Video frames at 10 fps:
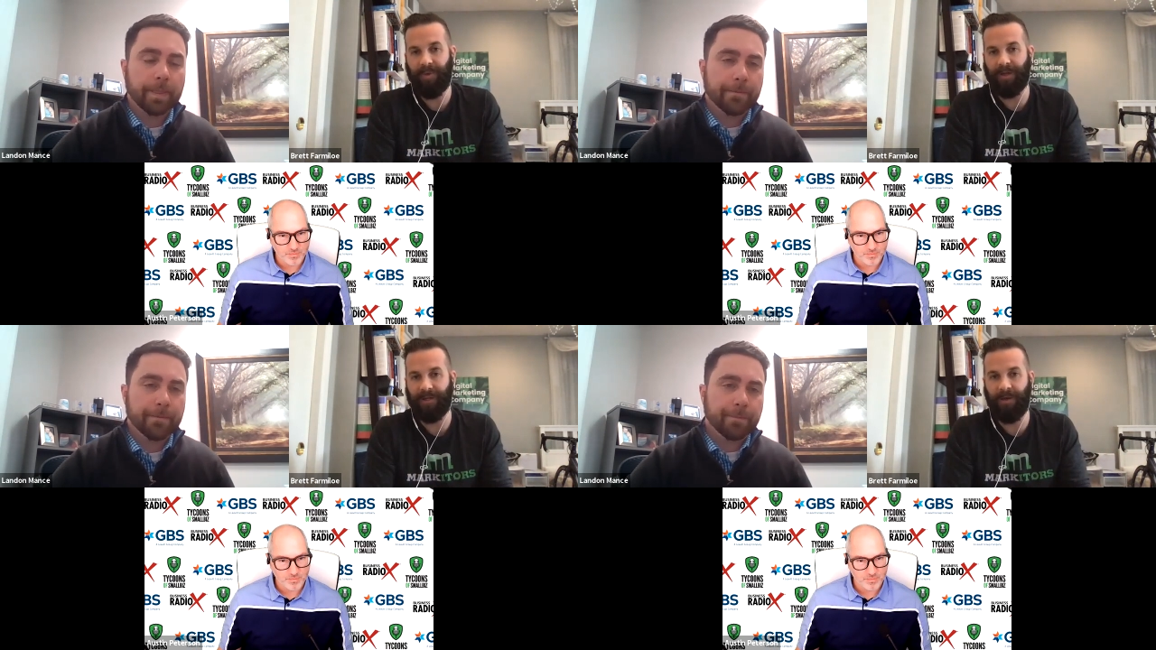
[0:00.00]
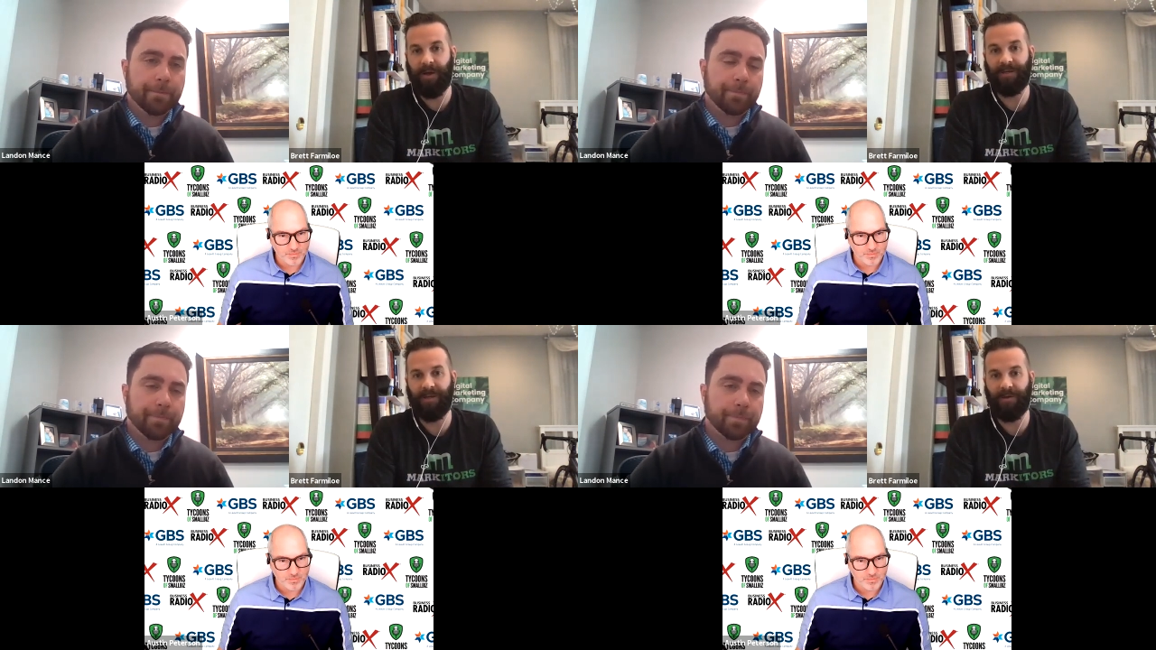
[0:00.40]
Speaker 1: And so
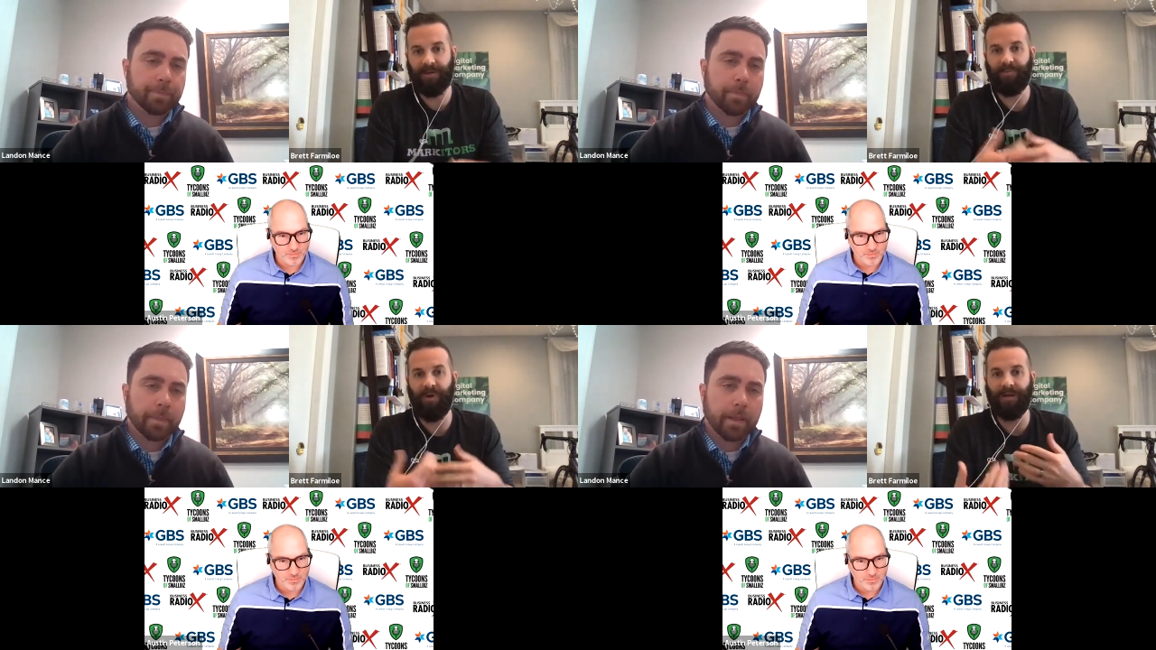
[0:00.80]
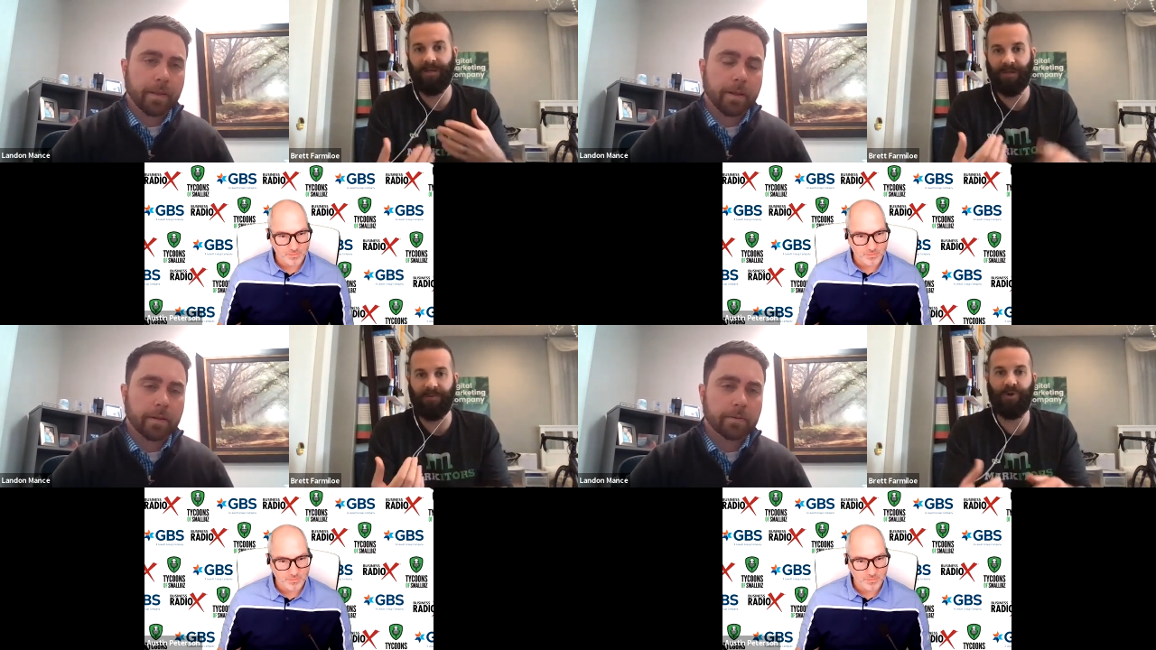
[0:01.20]
SEO is the
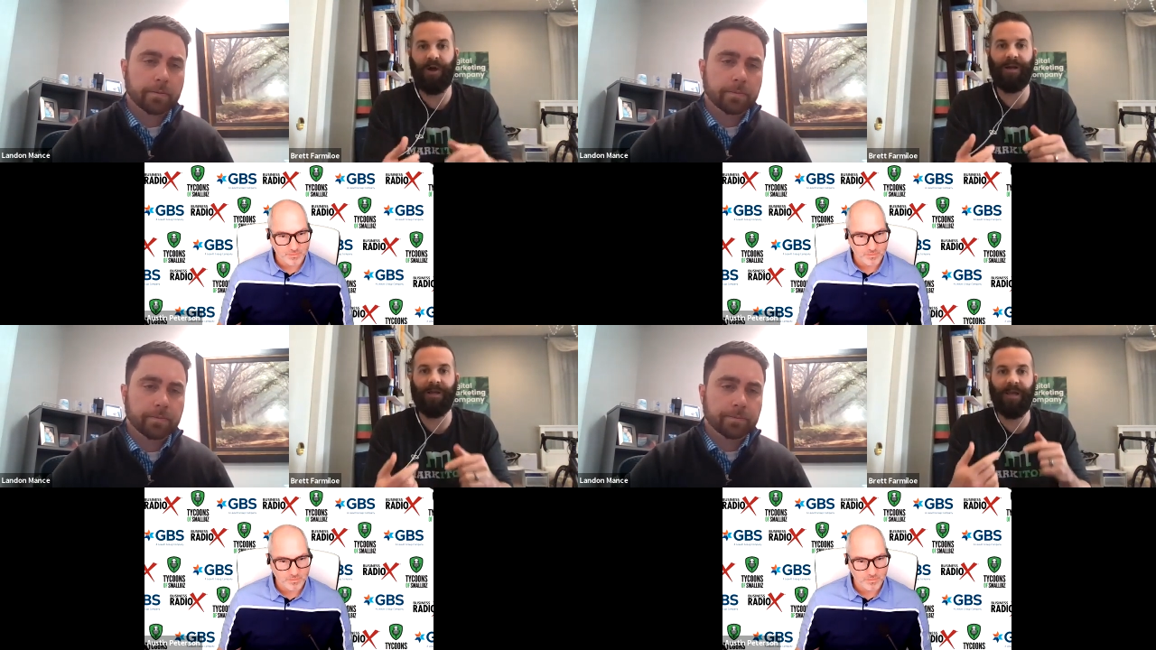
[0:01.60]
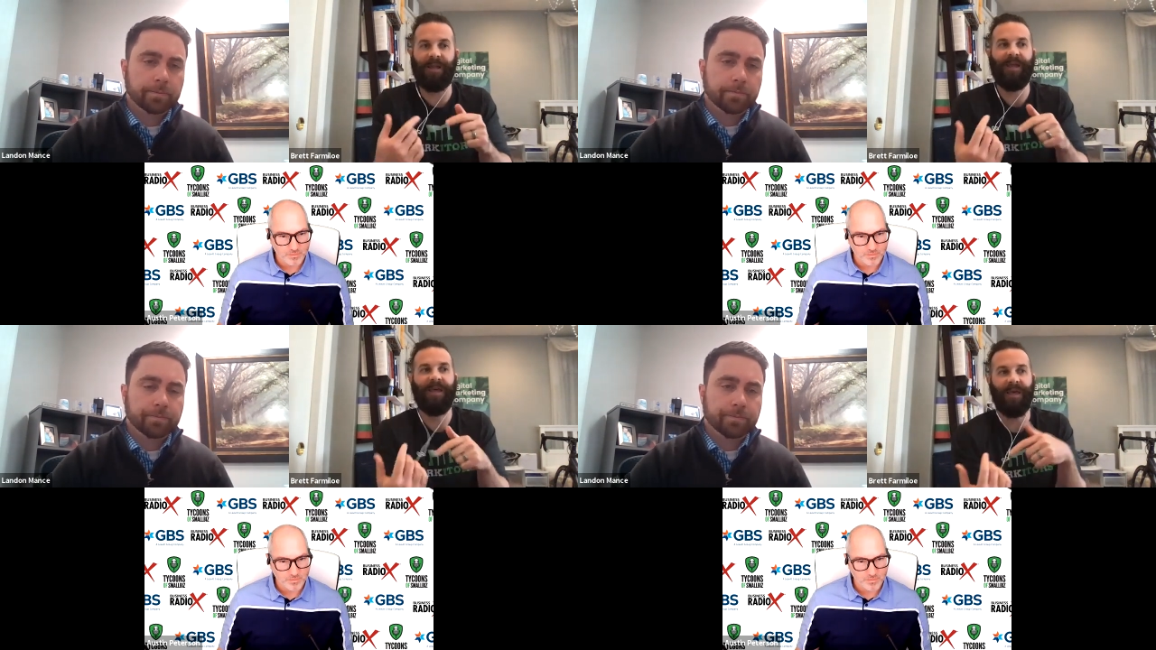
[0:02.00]
process of trying to
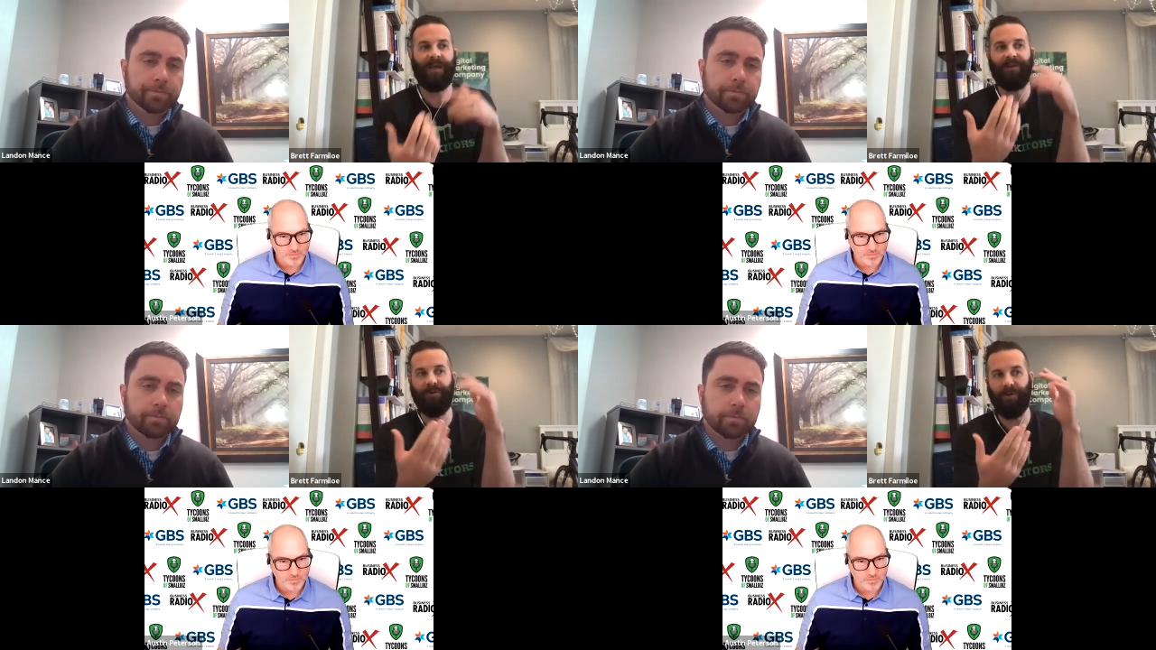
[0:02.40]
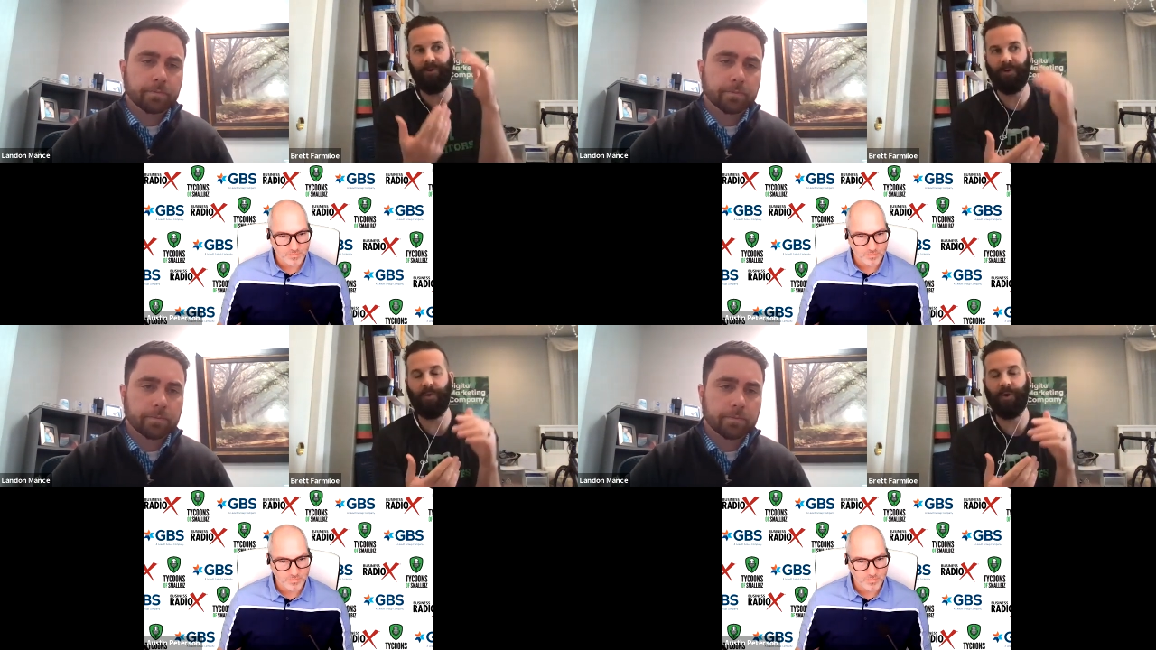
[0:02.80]
get into
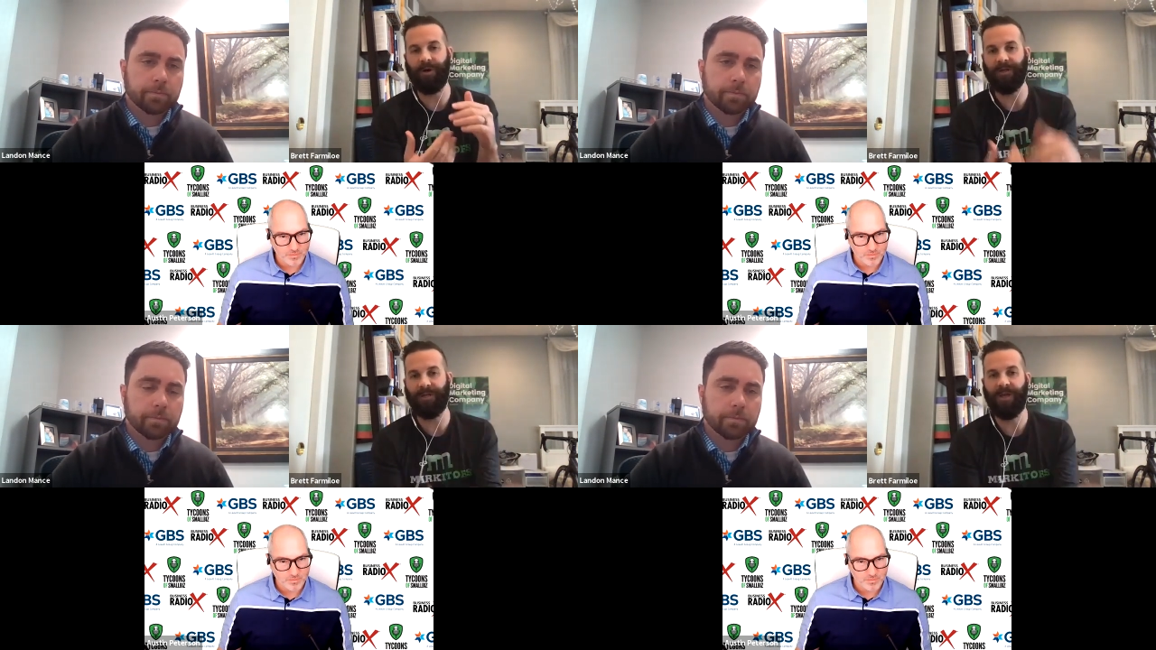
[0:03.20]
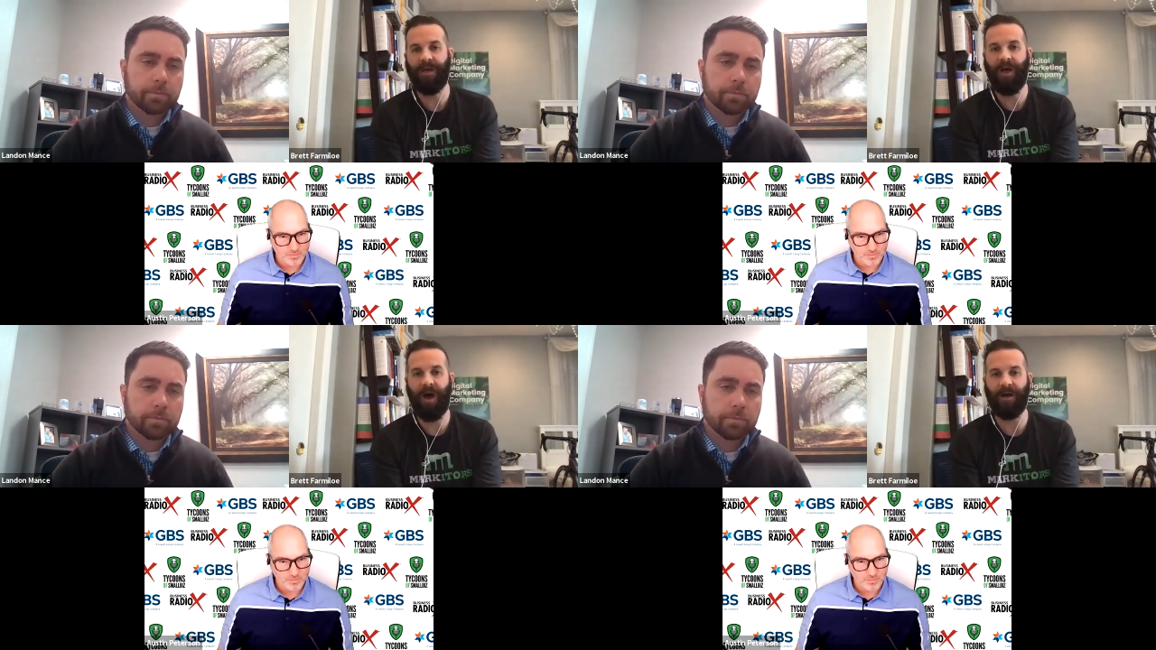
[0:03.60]
those queries
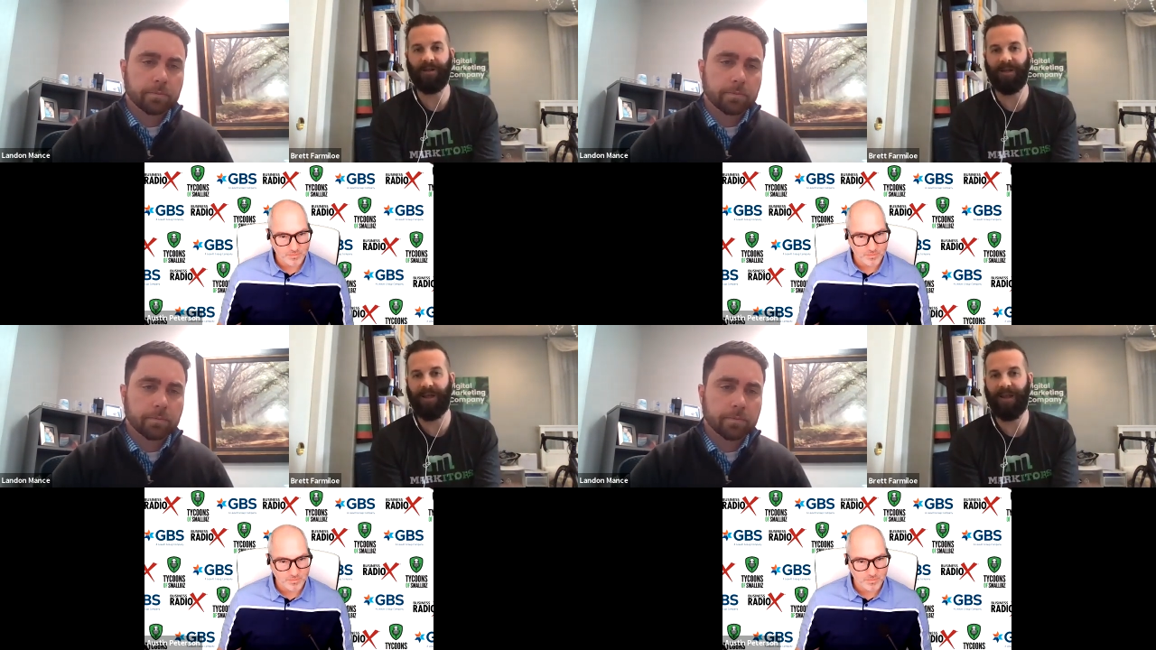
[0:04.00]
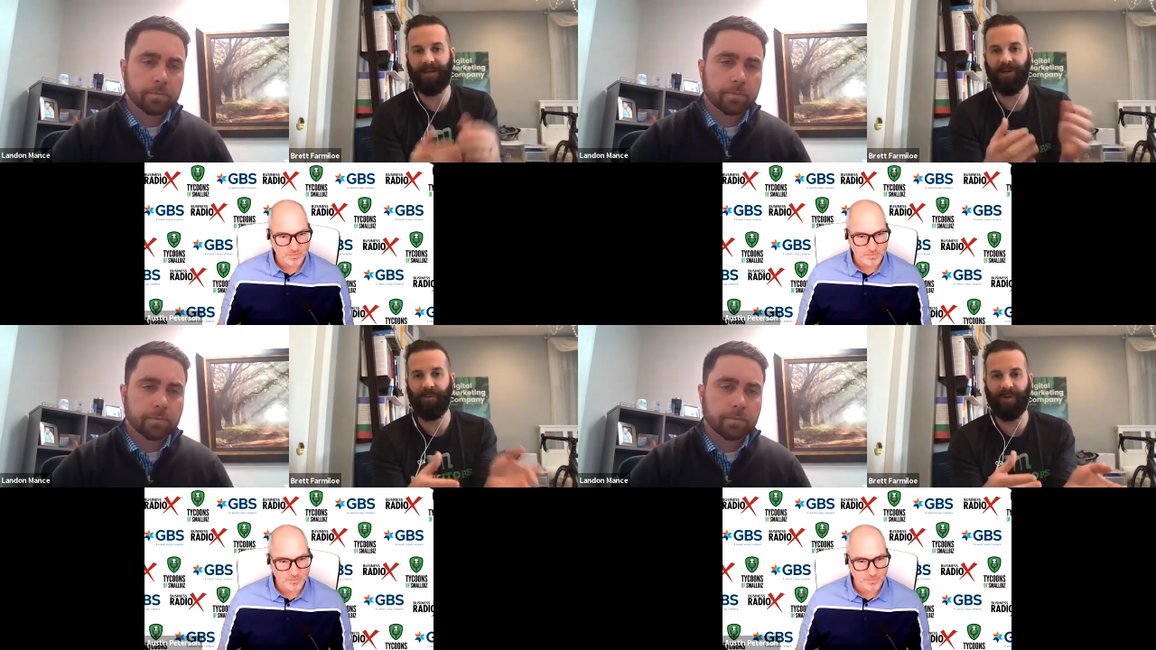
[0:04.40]
uh, to connect your